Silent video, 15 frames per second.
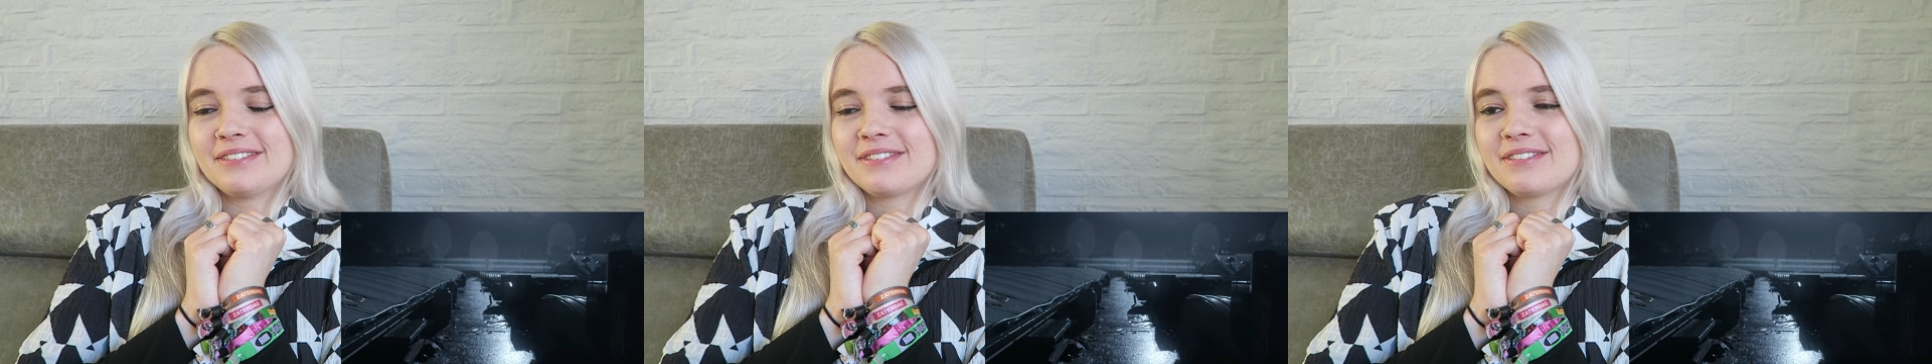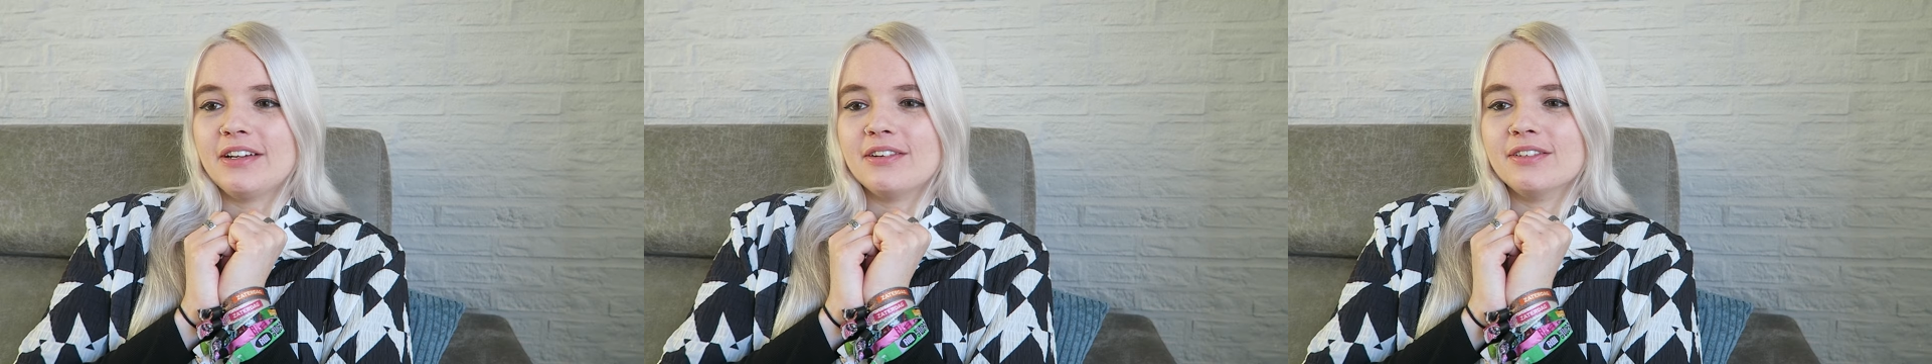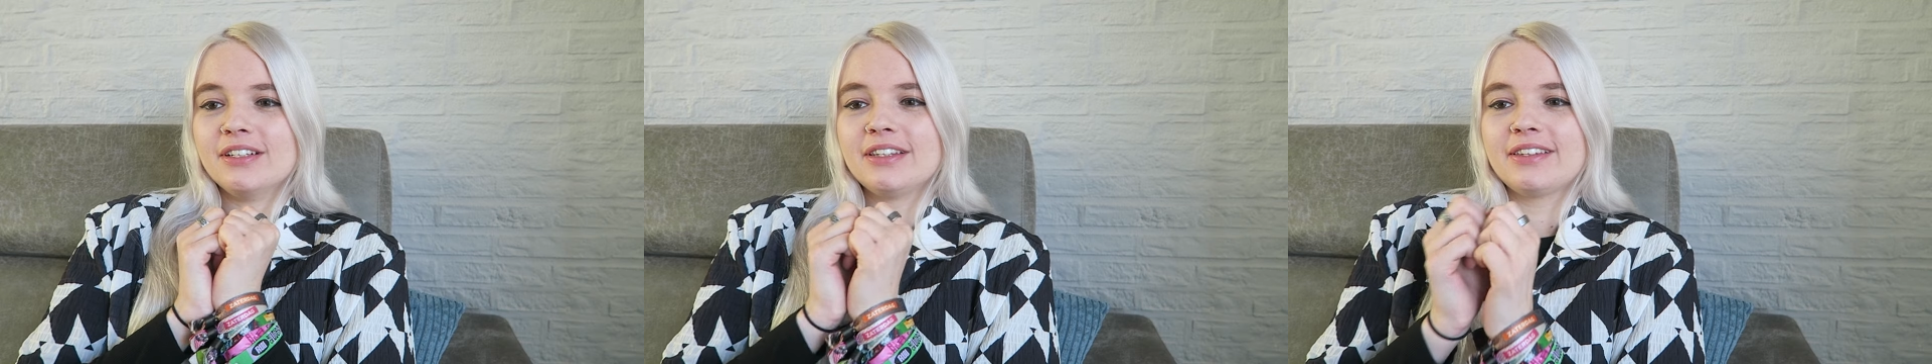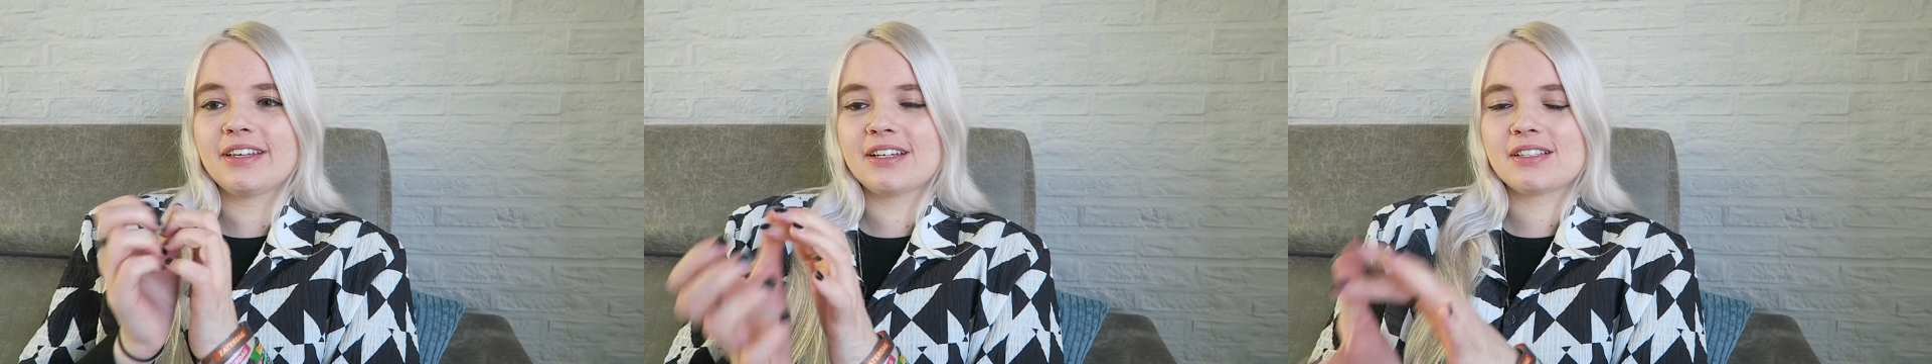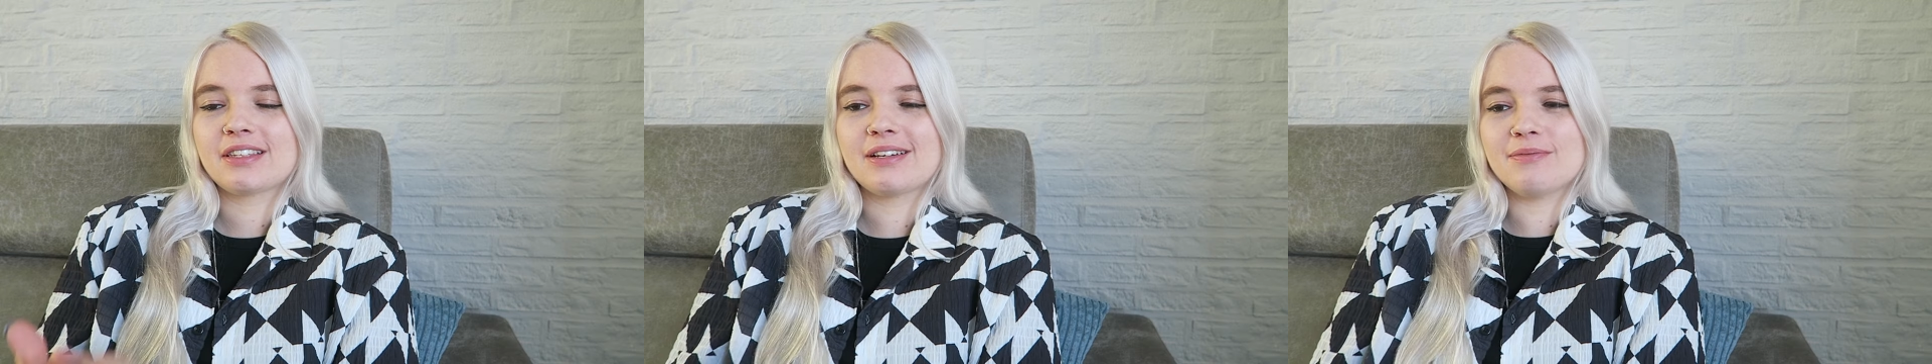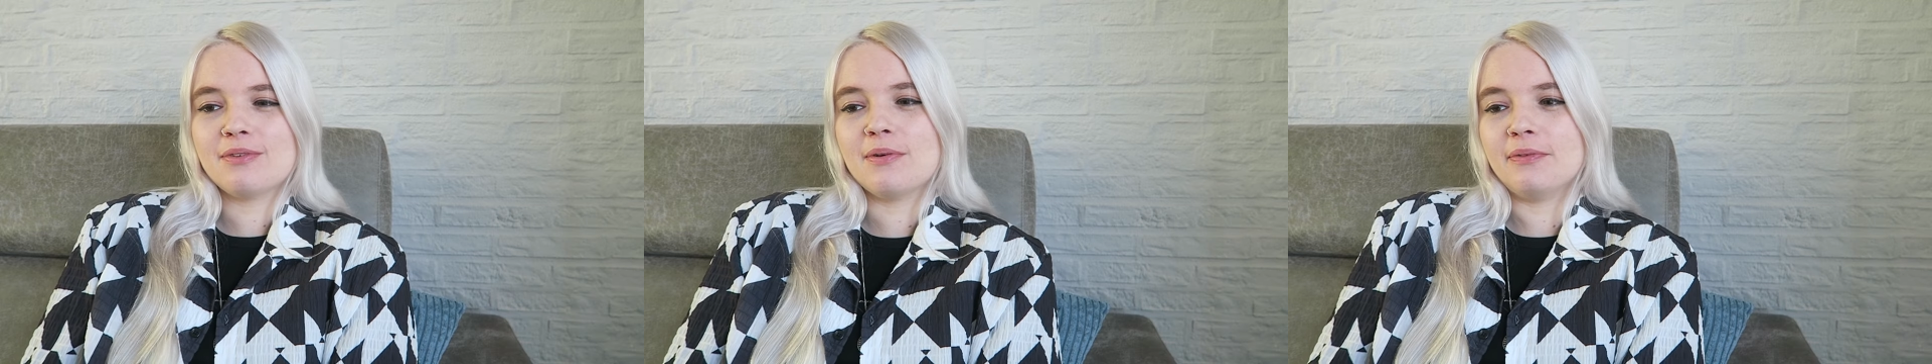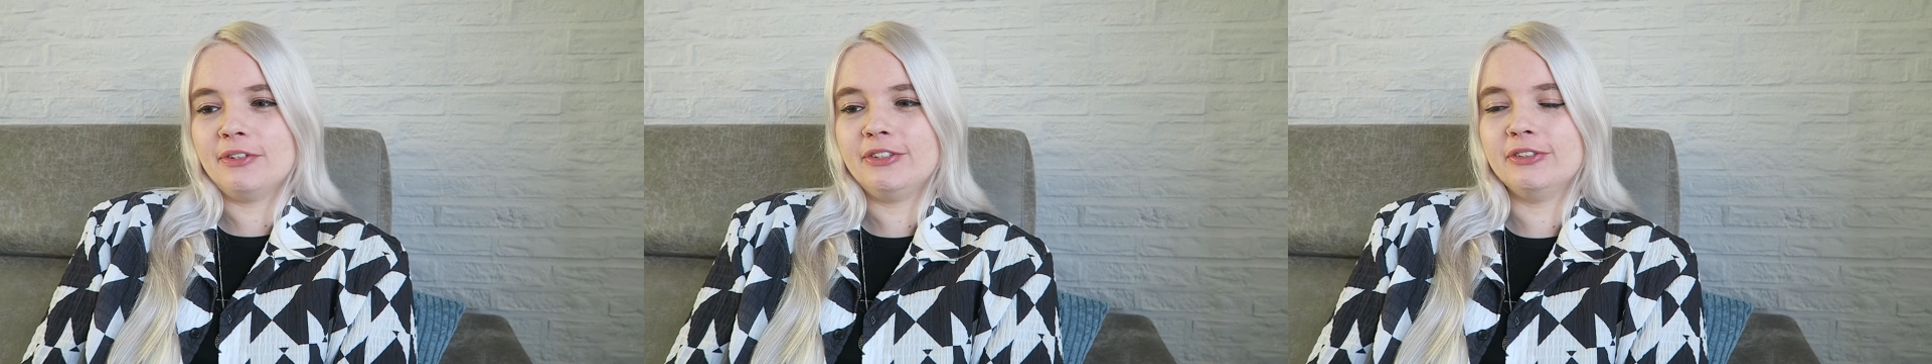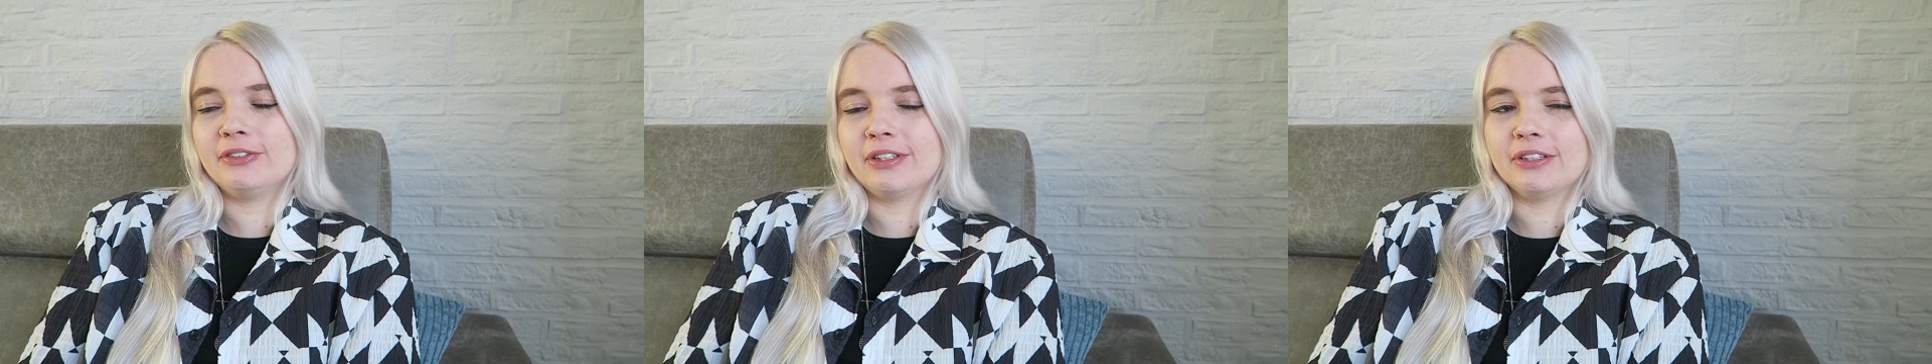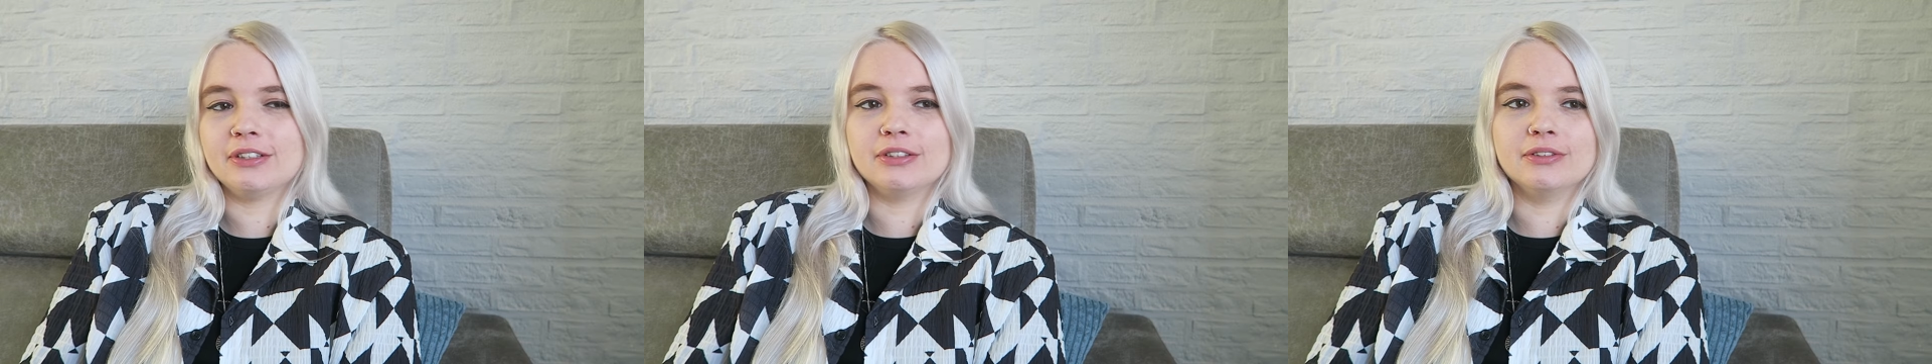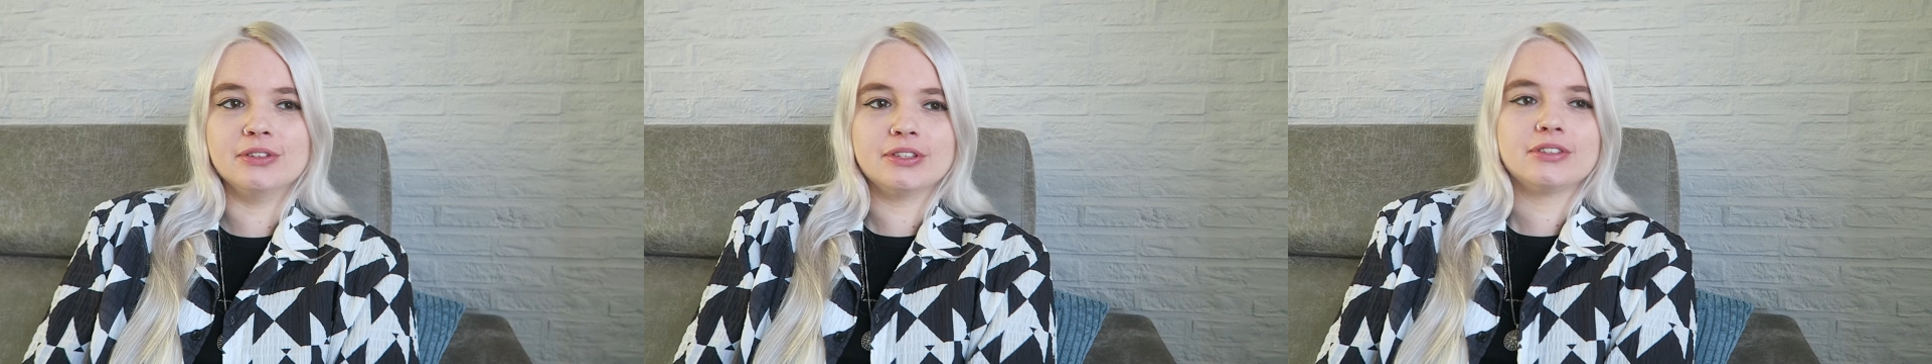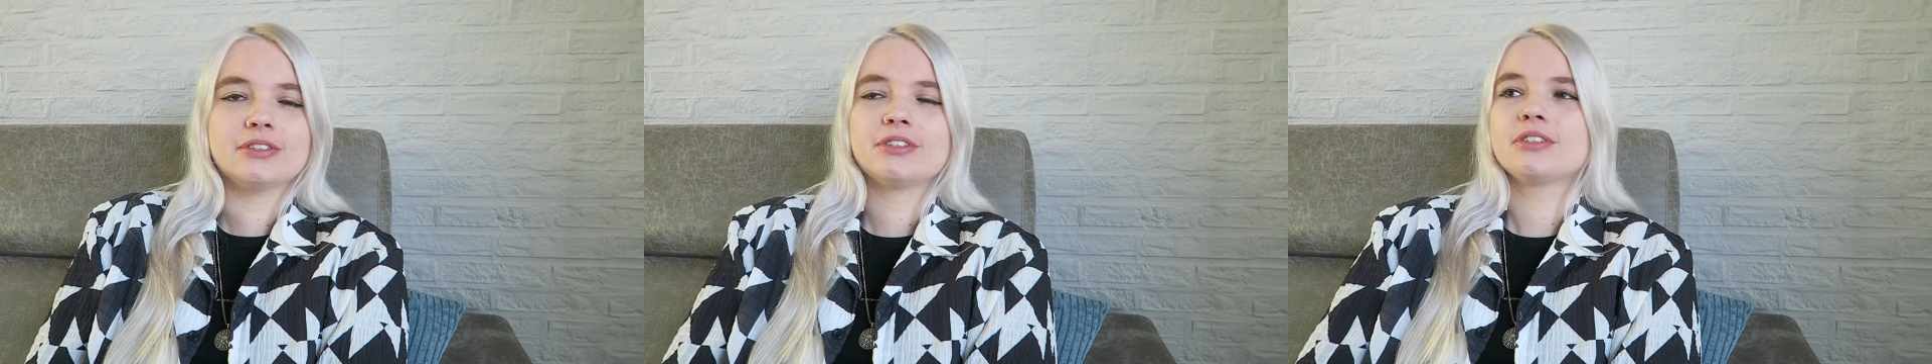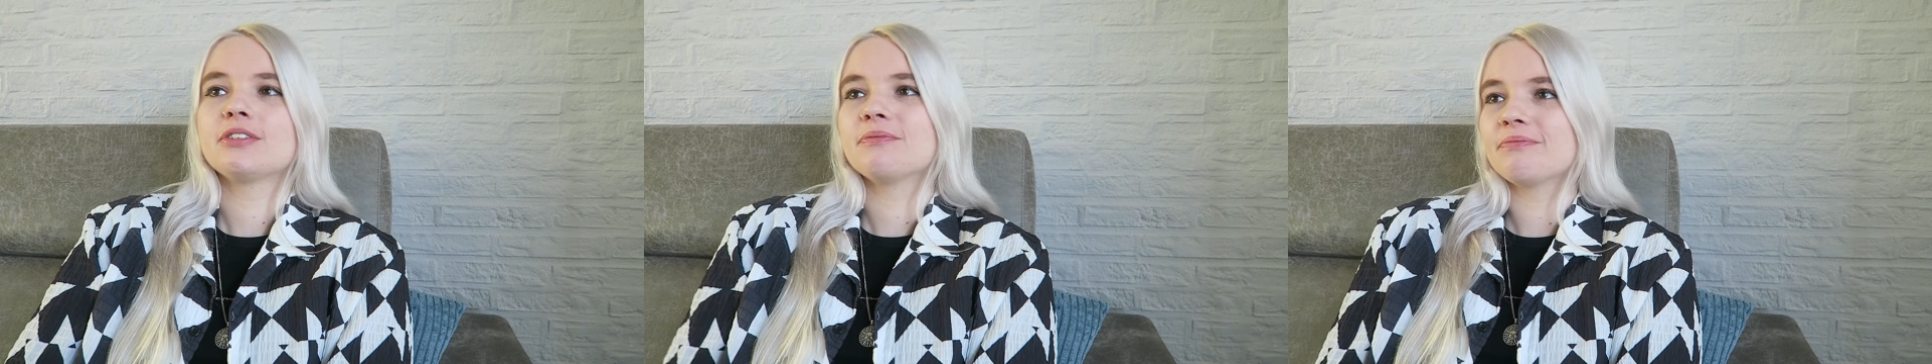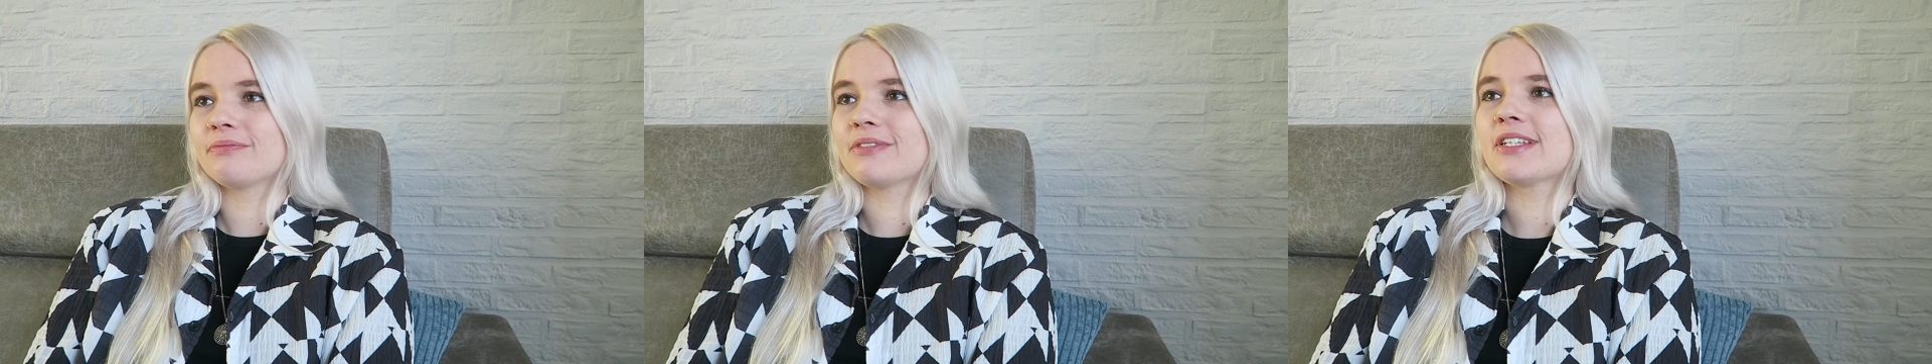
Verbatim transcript: Yeah, the only thing at that moment you can do is just